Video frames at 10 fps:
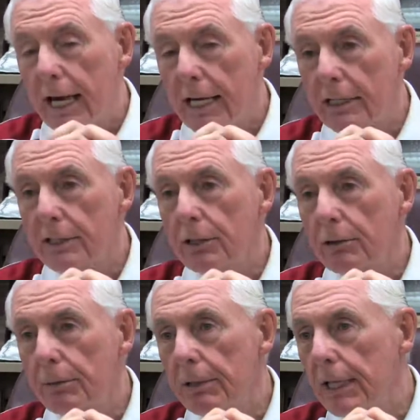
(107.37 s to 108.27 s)
and
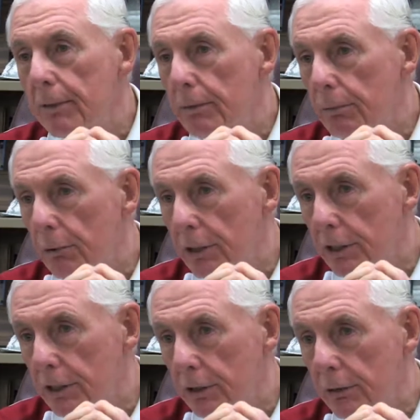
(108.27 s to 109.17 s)
so it became important
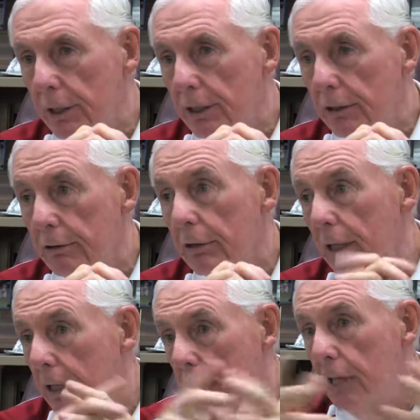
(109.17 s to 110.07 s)
to you and
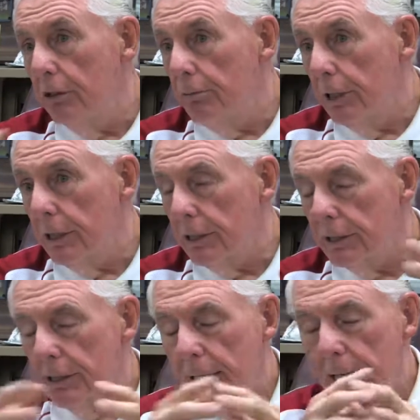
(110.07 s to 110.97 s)
your peers.